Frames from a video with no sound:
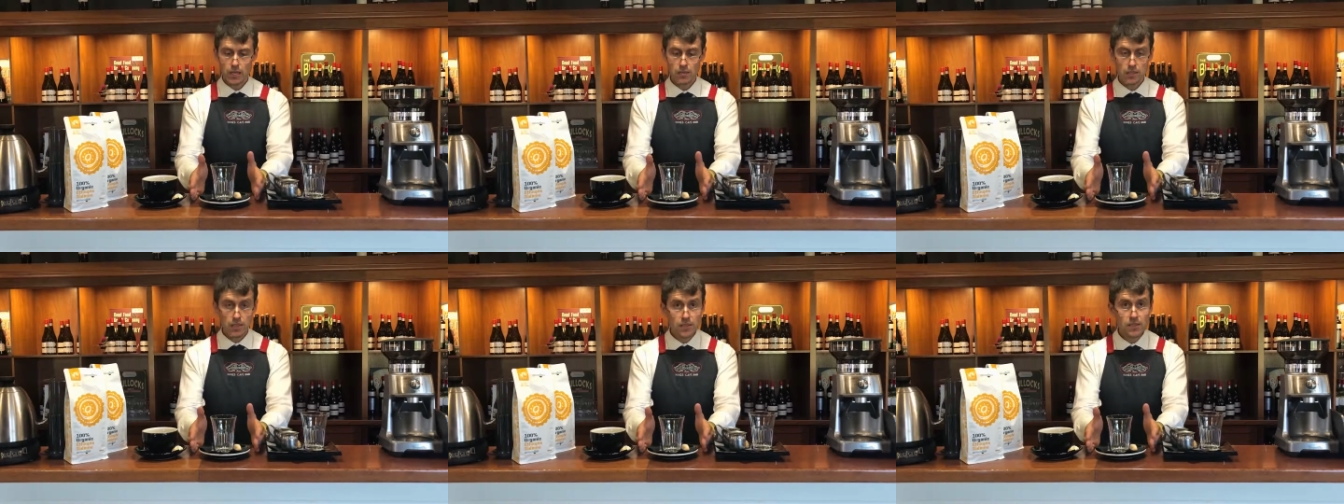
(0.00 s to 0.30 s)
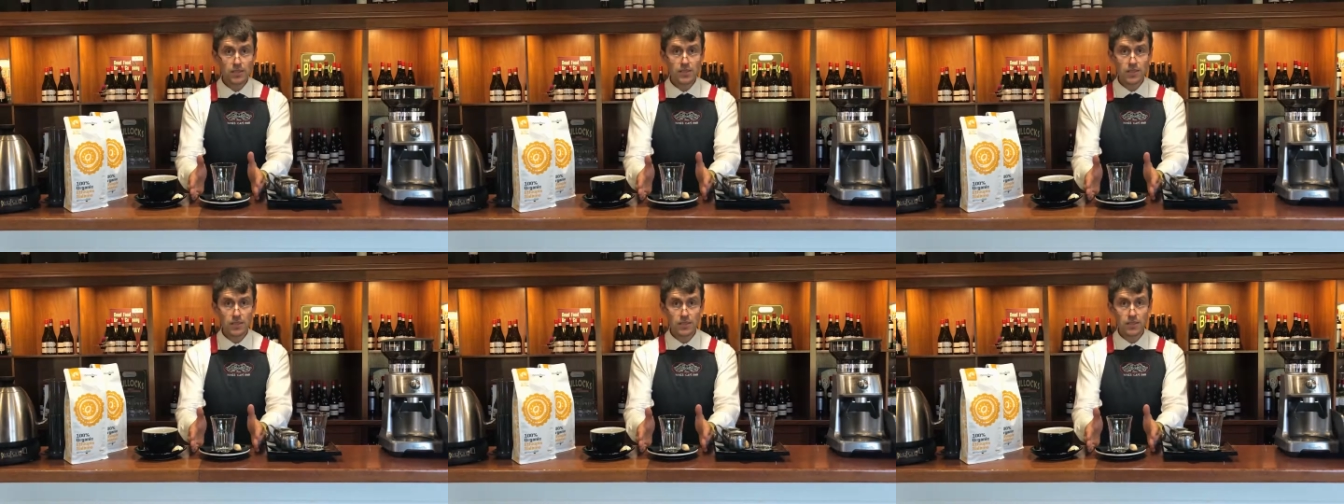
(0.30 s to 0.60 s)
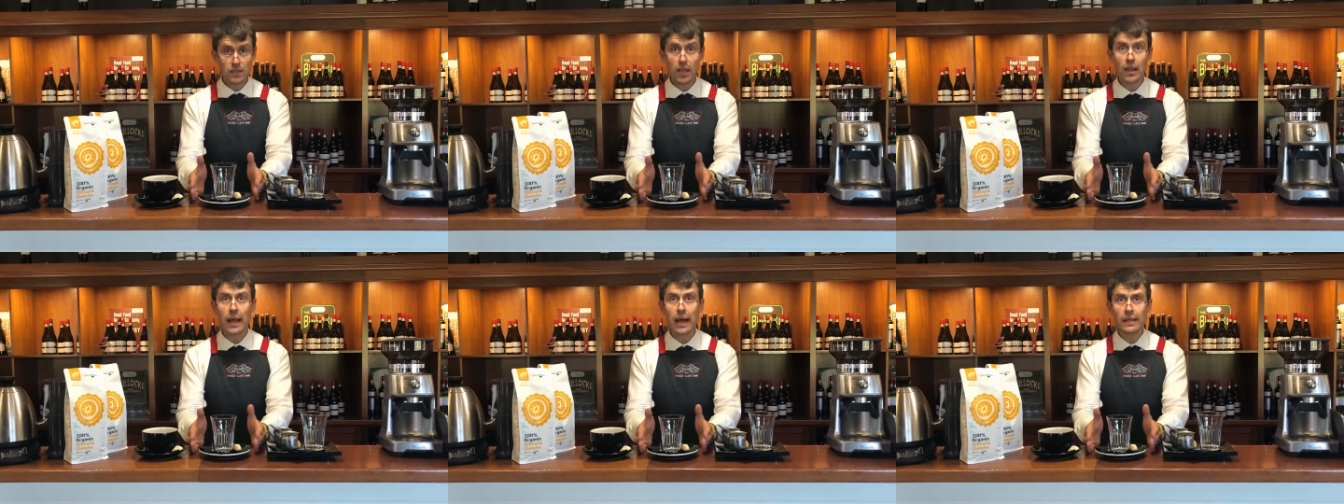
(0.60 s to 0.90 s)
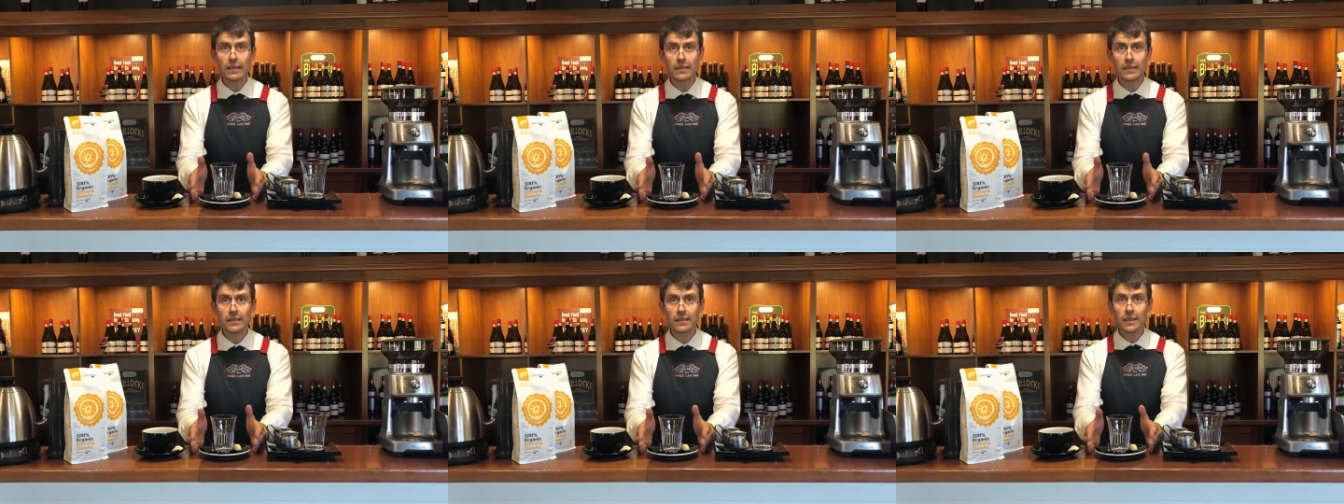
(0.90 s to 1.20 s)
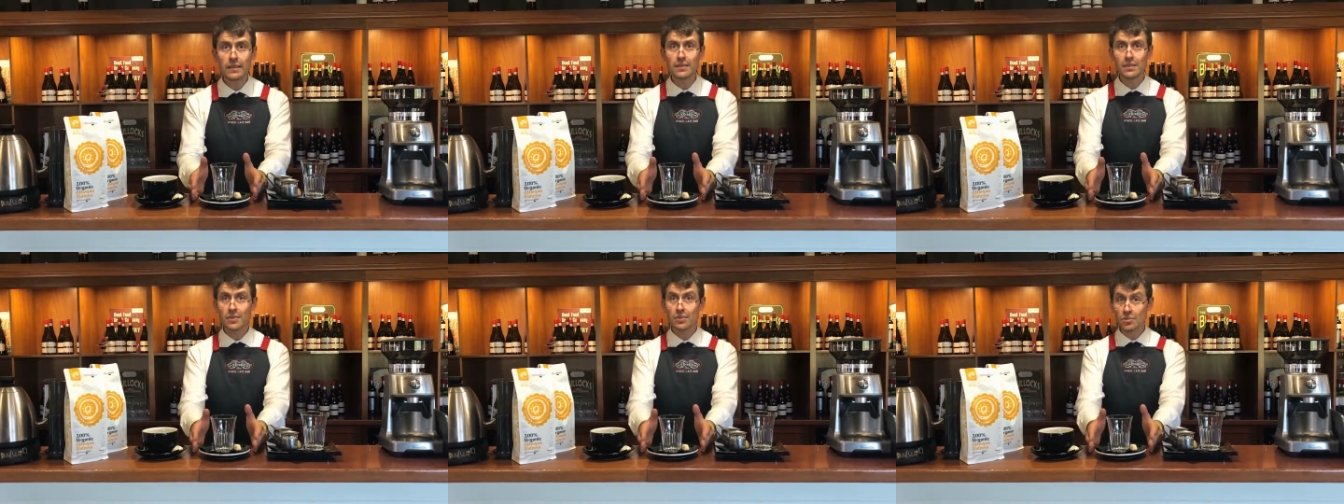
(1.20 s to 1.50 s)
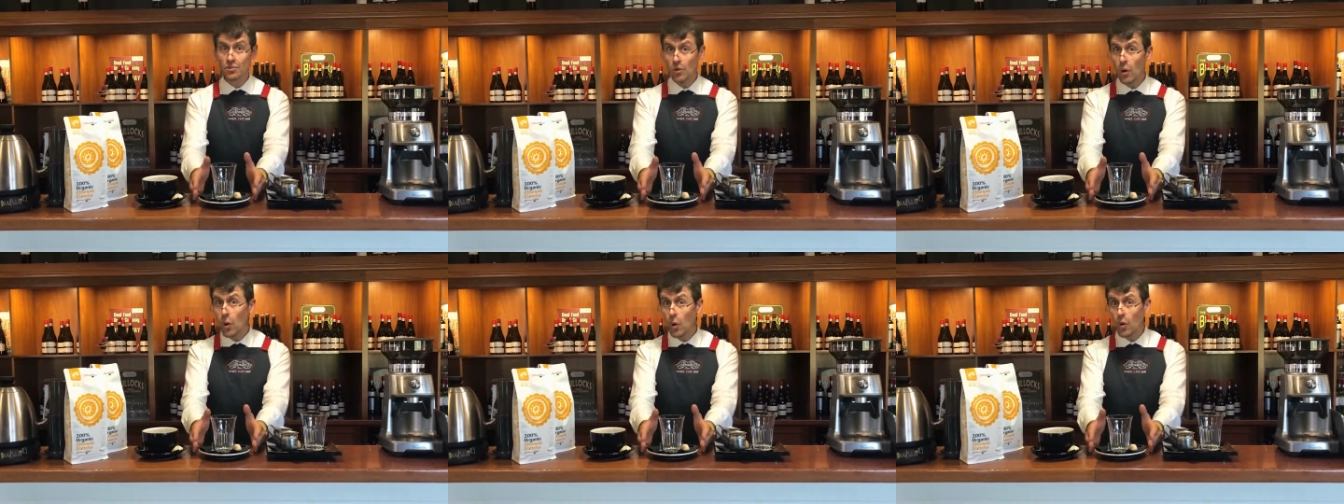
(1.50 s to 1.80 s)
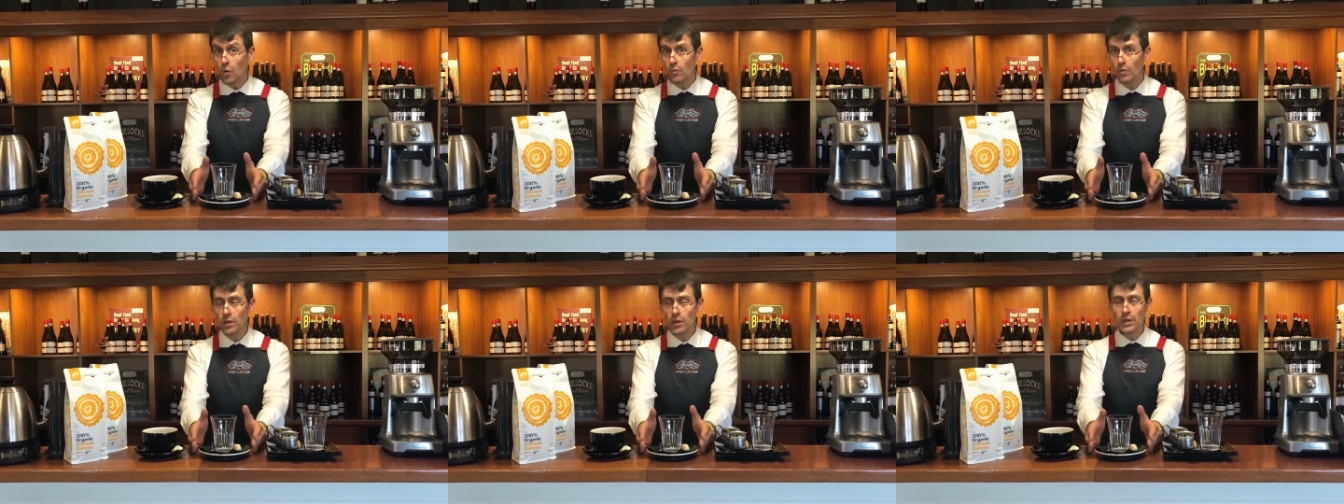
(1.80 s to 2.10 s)
This is the latte that is
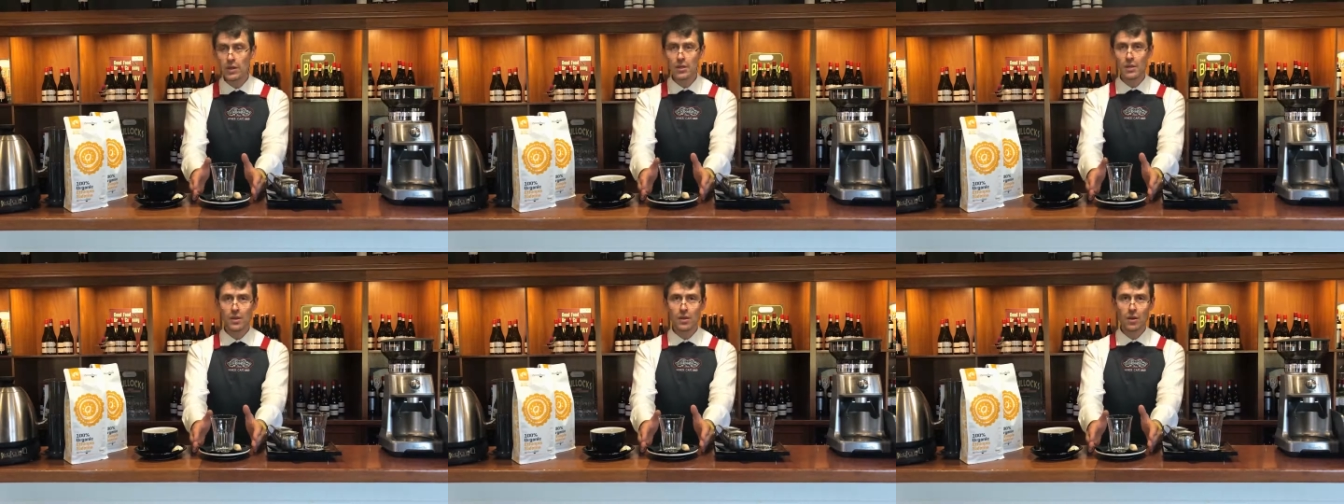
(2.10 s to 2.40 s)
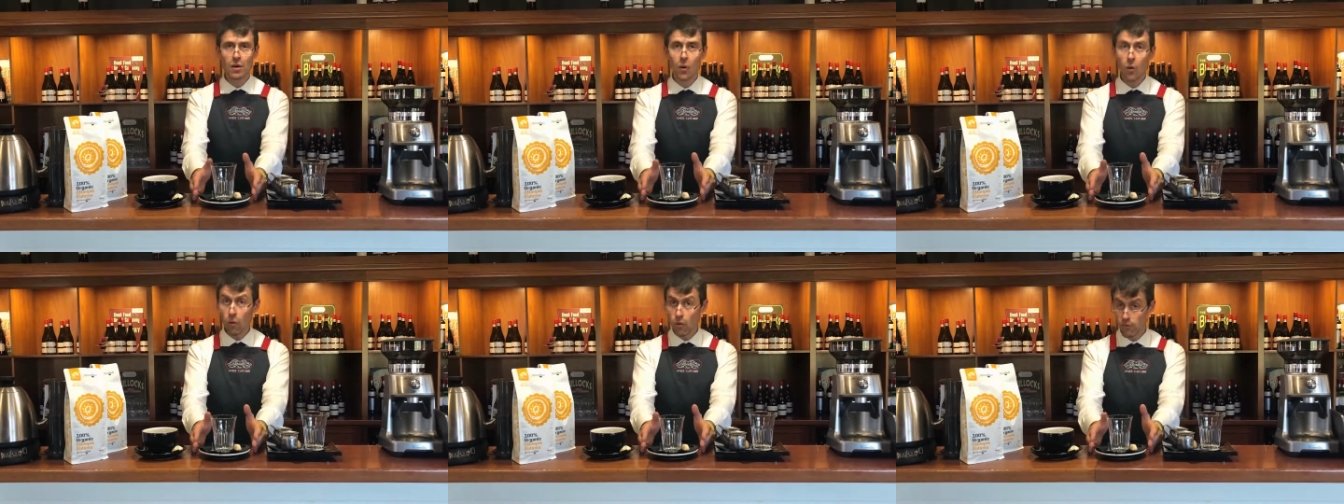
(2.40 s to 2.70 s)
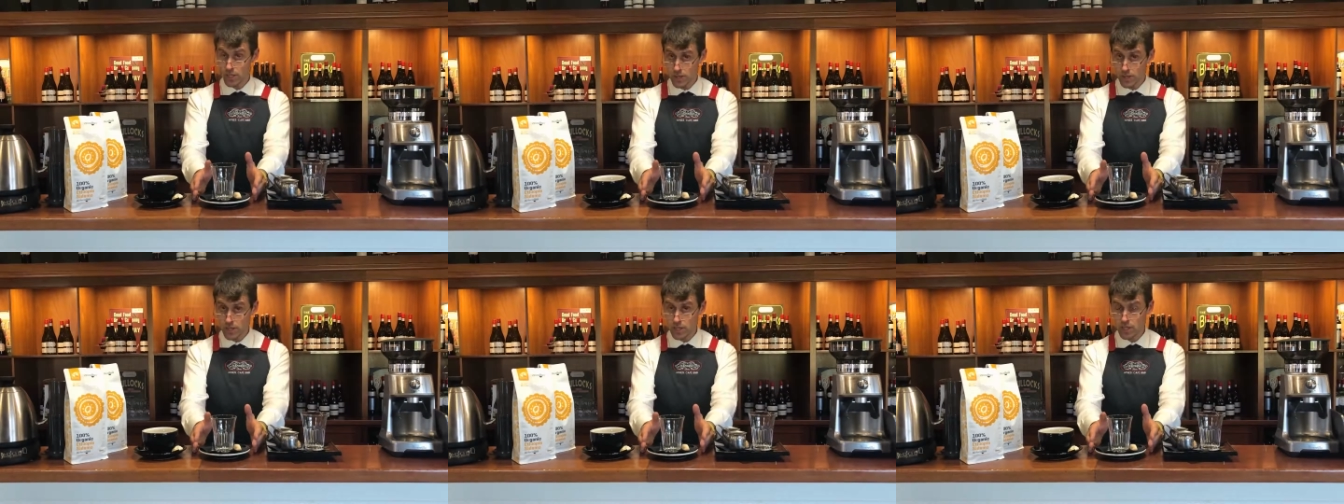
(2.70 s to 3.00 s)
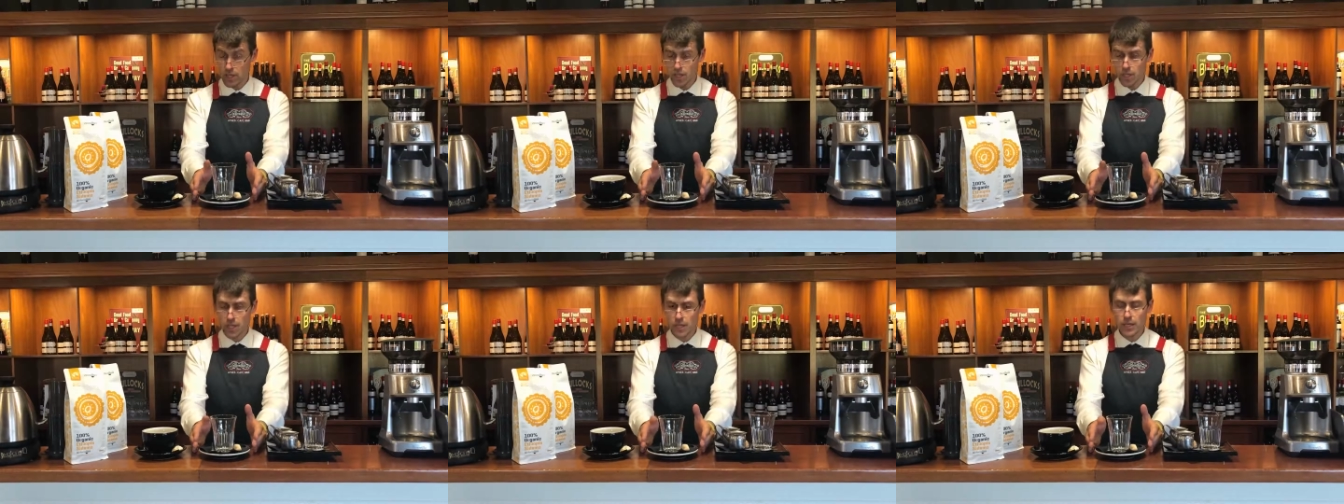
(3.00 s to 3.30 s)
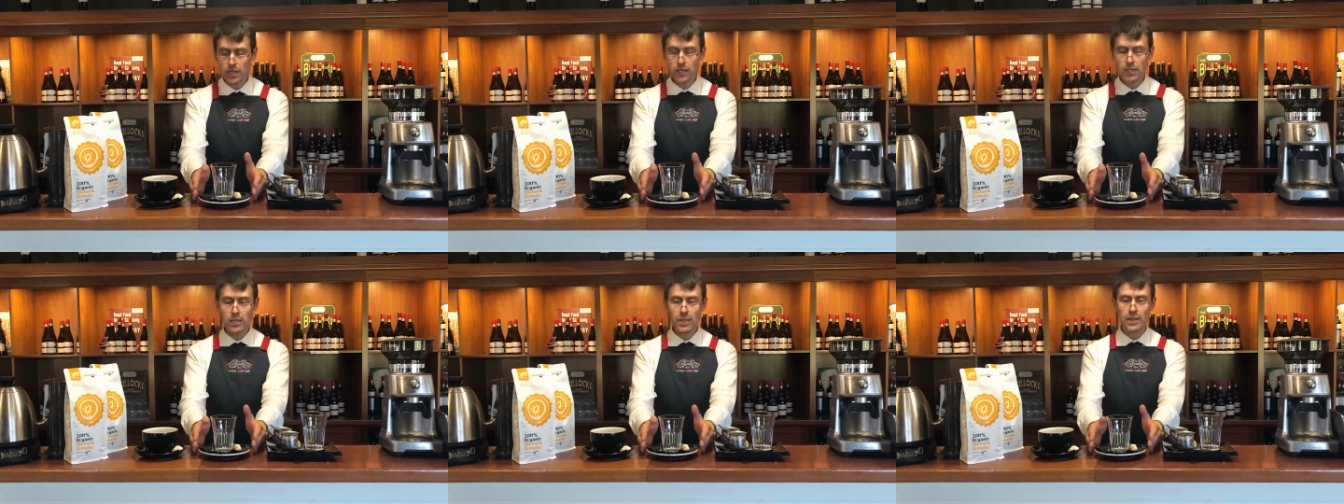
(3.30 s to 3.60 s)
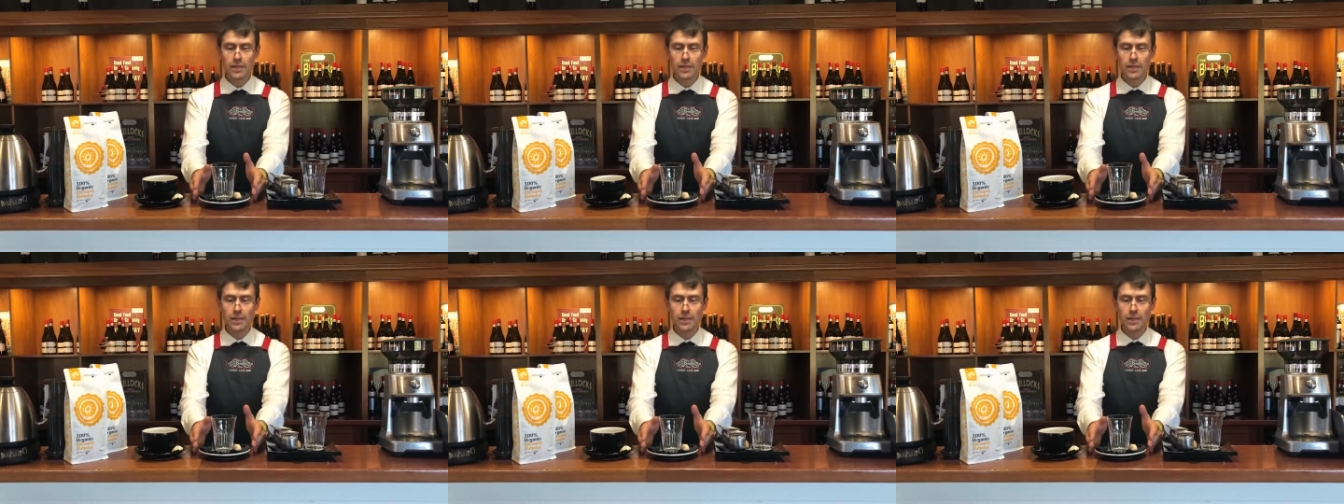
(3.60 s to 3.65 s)
known over here,